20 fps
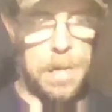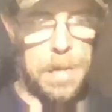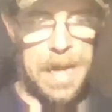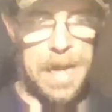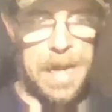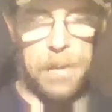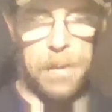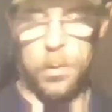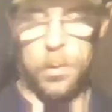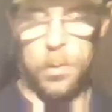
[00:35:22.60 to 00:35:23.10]

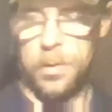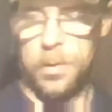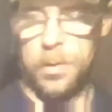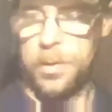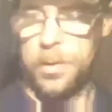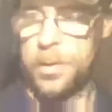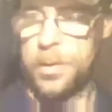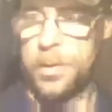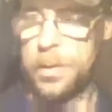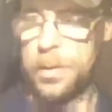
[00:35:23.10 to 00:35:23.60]
aunt
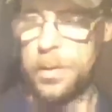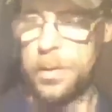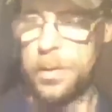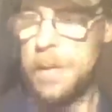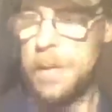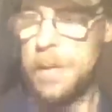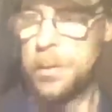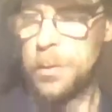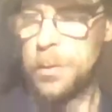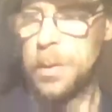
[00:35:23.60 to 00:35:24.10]
was
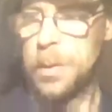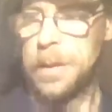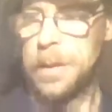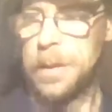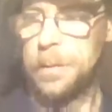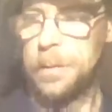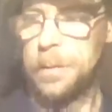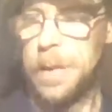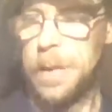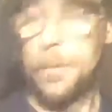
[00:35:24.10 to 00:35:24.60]
in
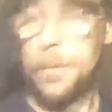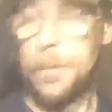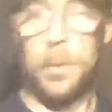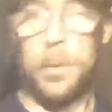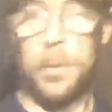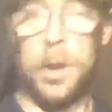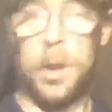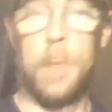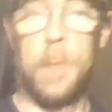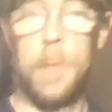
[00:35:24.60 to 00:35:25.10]

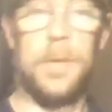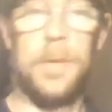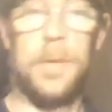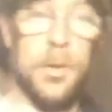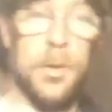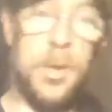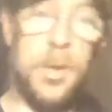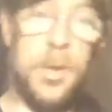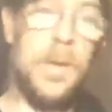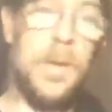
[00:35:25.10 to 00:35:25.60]
between homes. Now
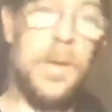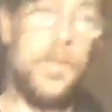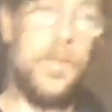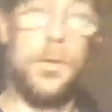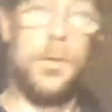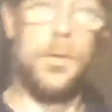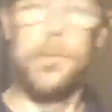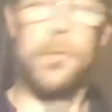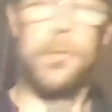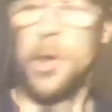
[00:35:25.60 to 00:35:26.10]
she lives in
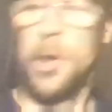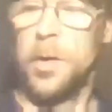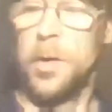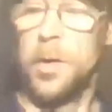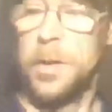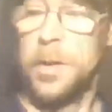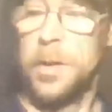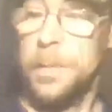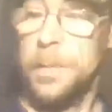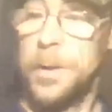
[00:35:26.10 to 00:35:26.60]
New
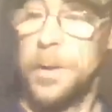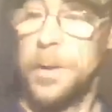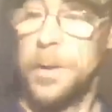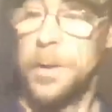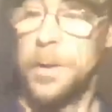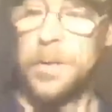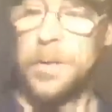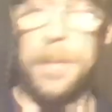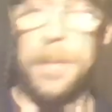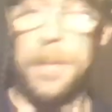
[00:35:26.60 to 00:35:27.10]
Jersey, but
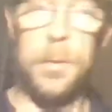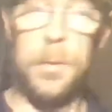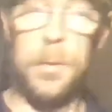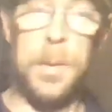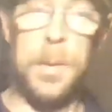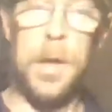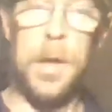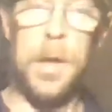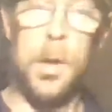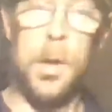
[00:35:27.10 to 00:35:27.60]
she's in
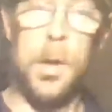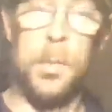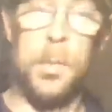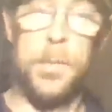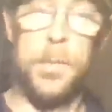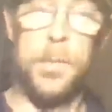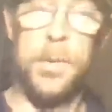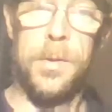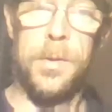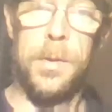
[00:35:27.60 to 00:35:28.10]
between
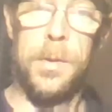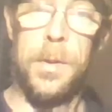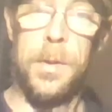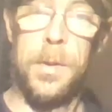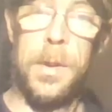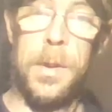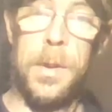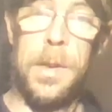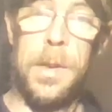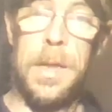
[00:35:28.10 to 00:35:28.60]
homes,
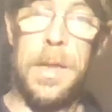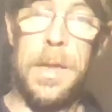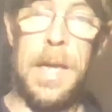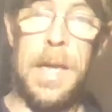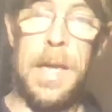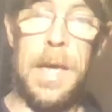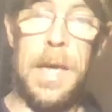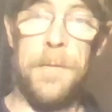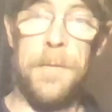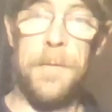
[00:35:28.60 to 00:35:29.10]

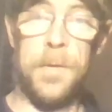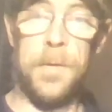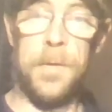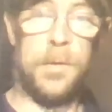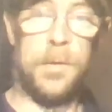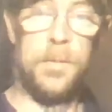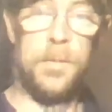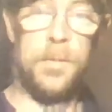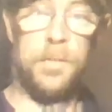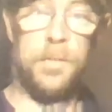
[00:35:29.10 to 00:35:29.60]
and for
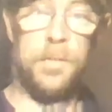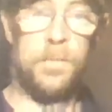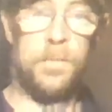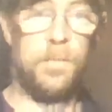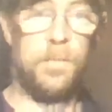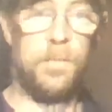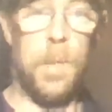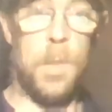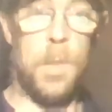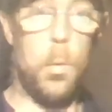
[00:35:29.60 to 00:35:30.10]
like
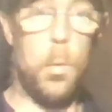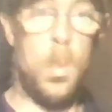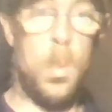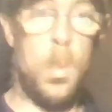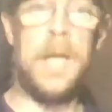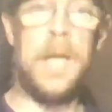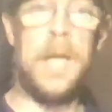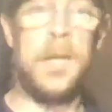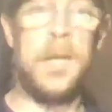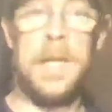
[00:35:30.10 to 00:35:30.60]
a
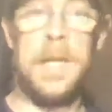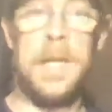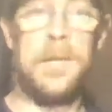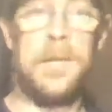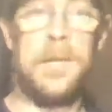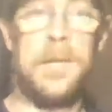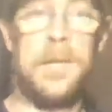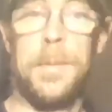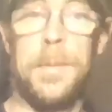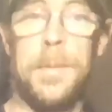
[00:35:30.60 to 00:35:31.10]
week she needed
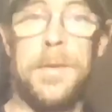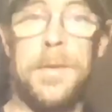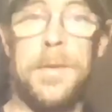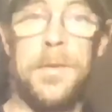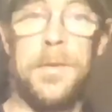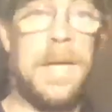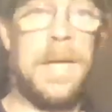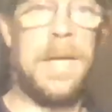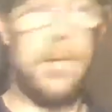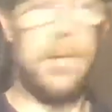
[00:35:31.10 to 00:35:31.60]
someplace
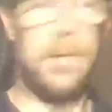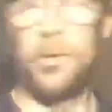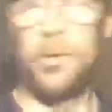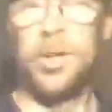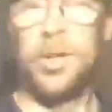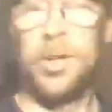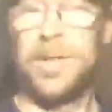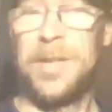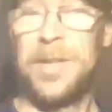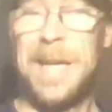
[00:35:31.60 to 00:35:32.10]
to stay, so
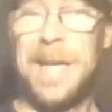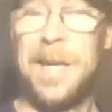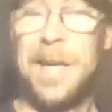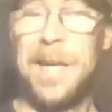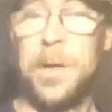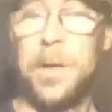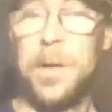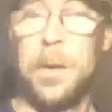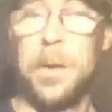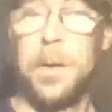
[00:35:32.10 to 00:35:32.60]
she stayed
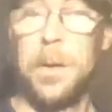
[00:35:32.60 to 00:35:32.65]
here.